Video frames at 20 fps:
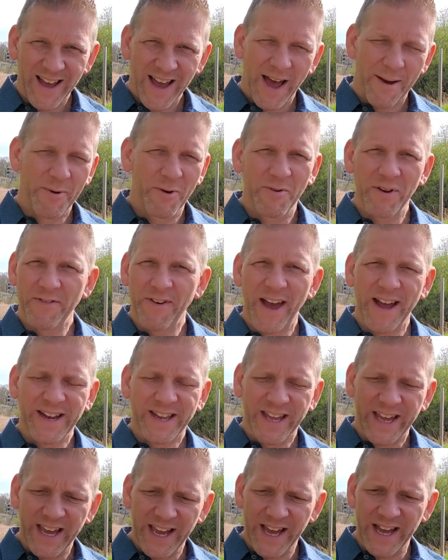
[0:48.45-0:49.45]
I mean, we've
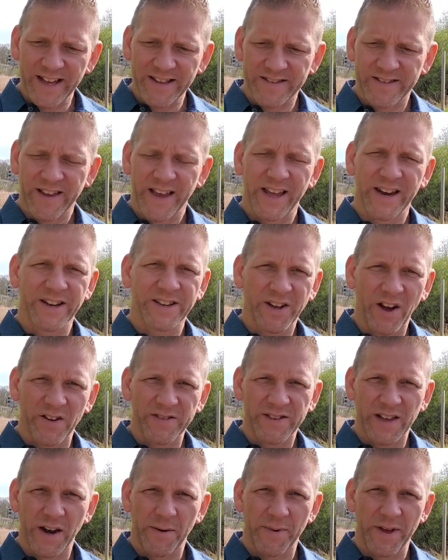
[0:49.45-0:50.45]
had kids and
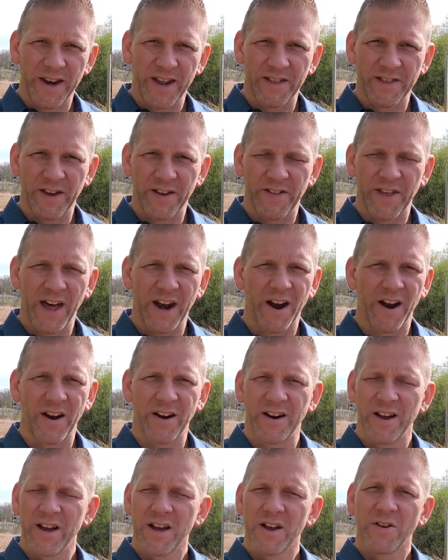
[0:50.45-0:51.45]
adults that have been in there that are